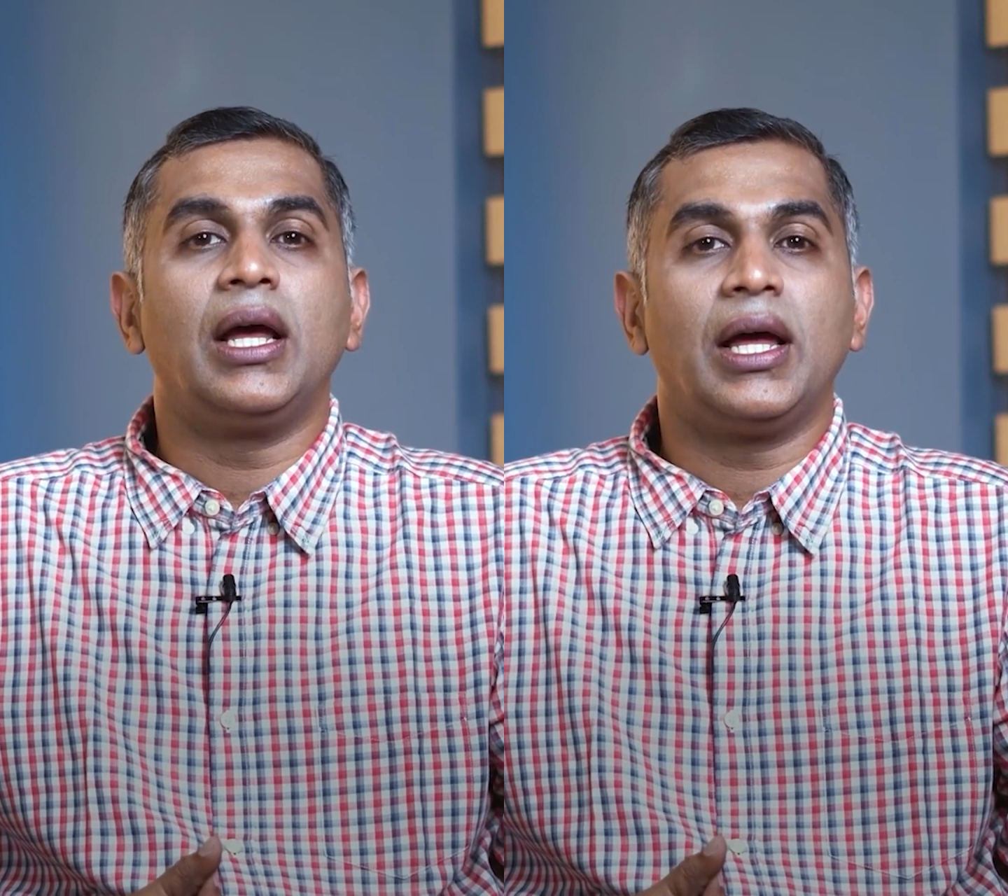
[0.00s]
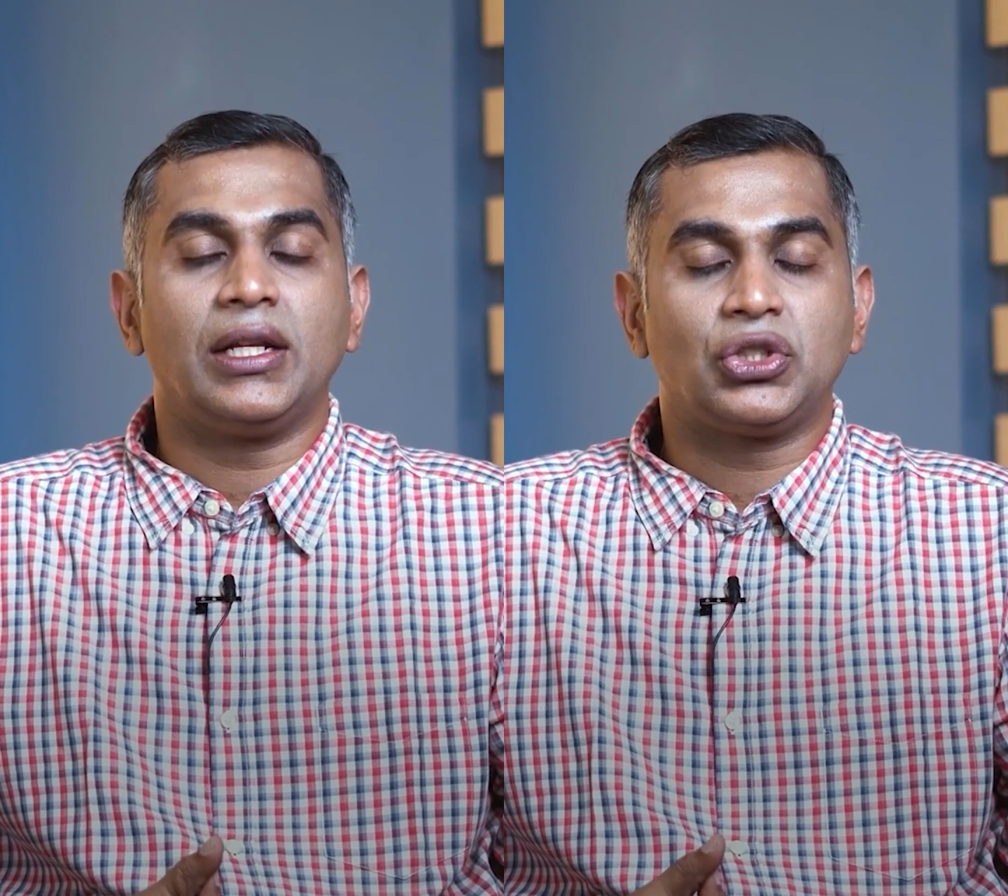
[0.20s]

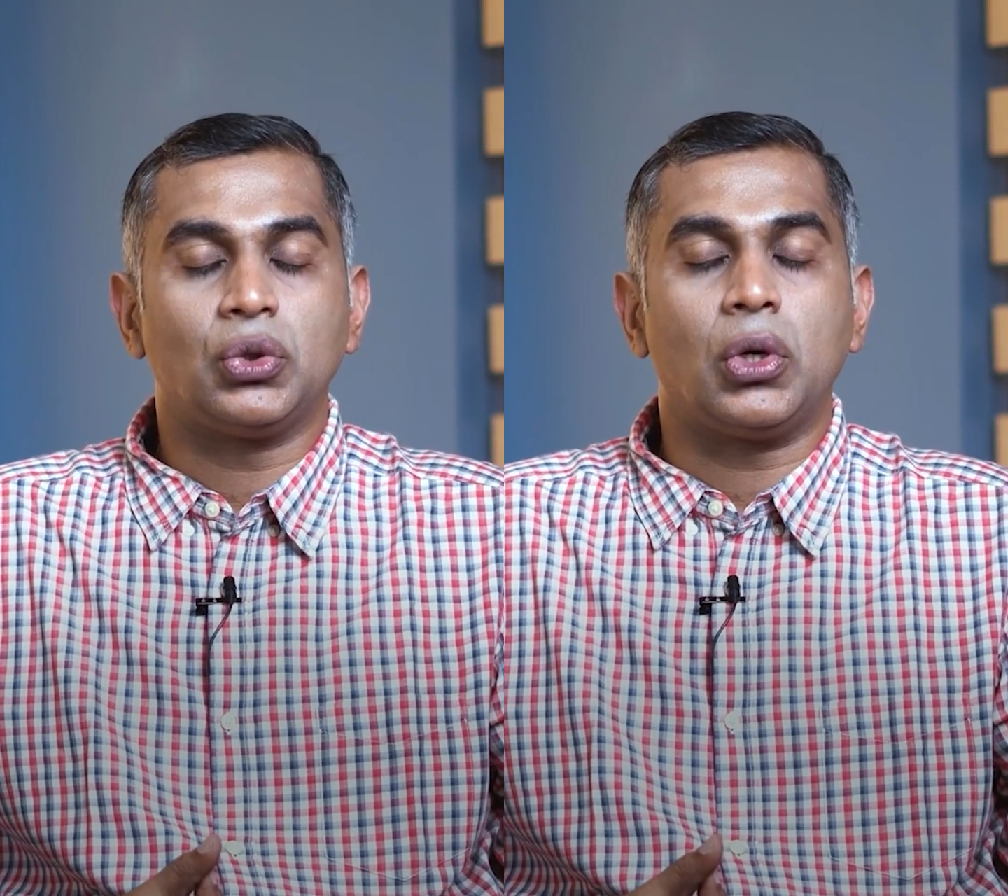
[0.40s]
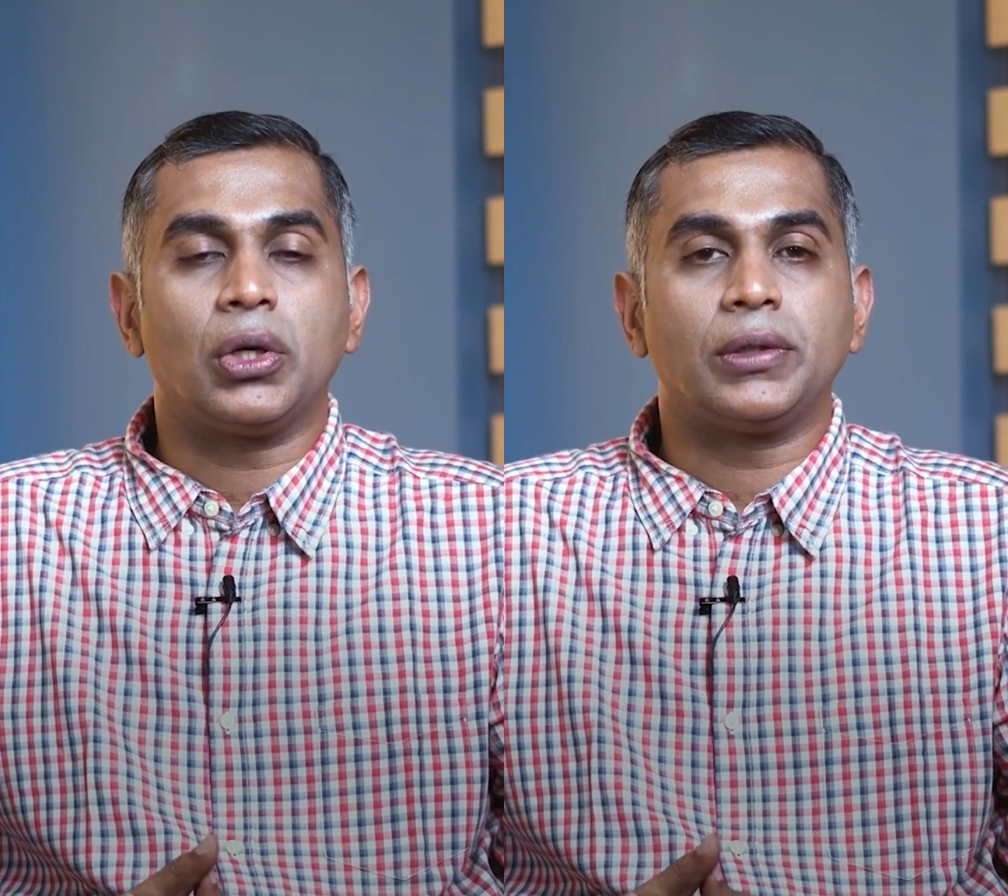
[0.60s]
and so
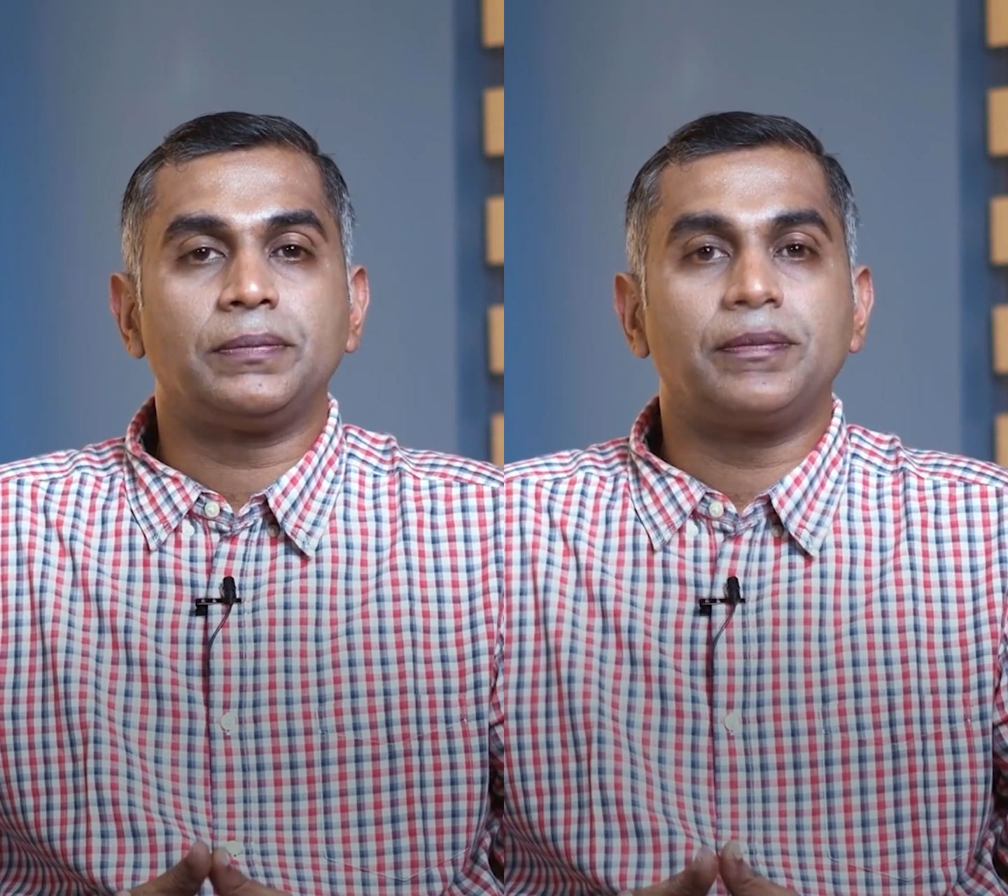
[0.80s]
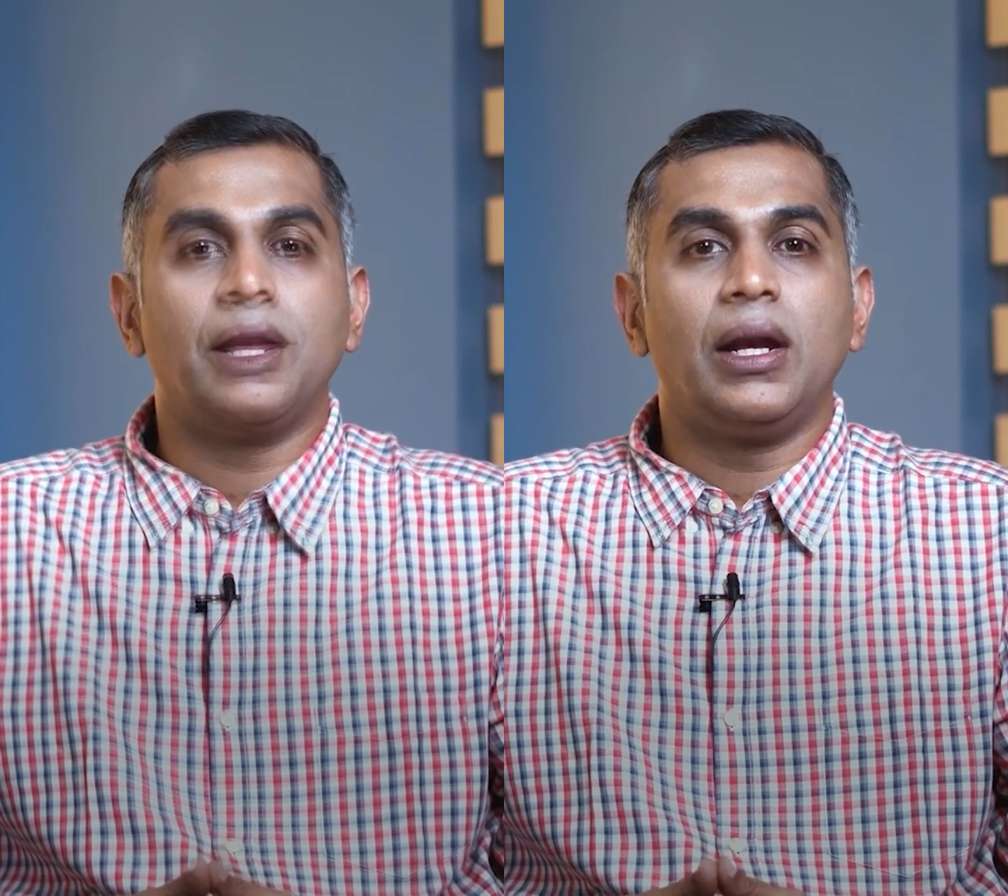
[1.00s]

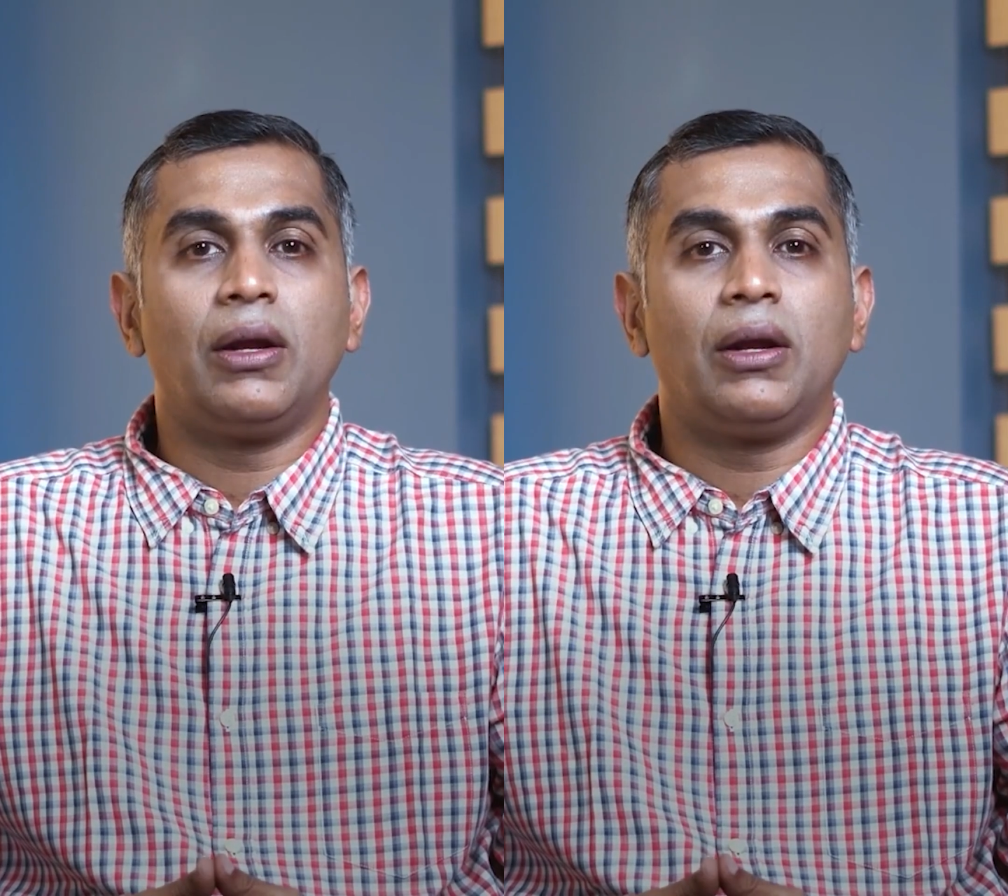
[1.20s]
on.